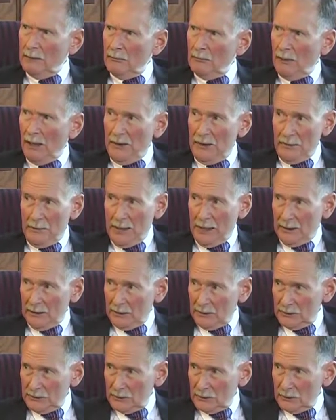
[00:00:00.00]
by the
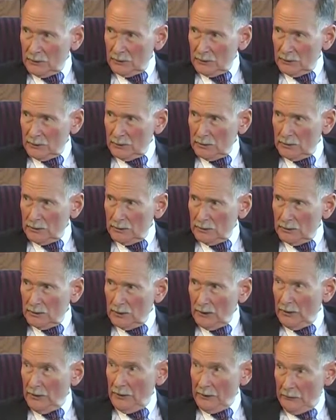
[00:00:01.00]
medical school,
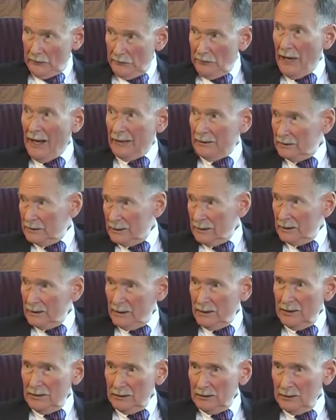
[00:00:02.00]
none of the faculty in
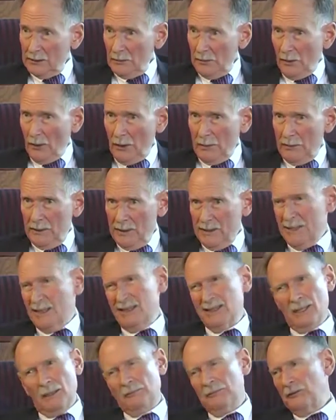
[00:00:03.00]
clinical departments
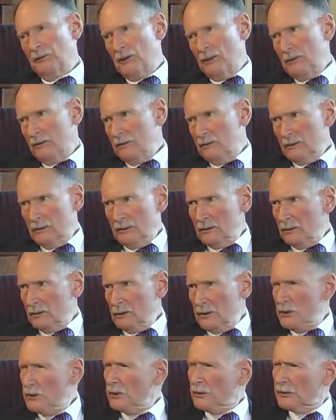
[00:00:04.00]
except for
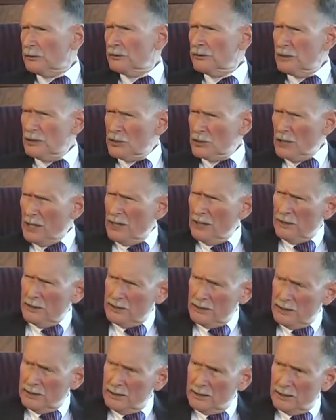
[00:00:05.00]
2 or 3
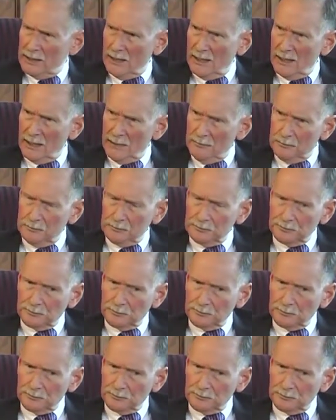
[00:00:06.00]
chairs at the time.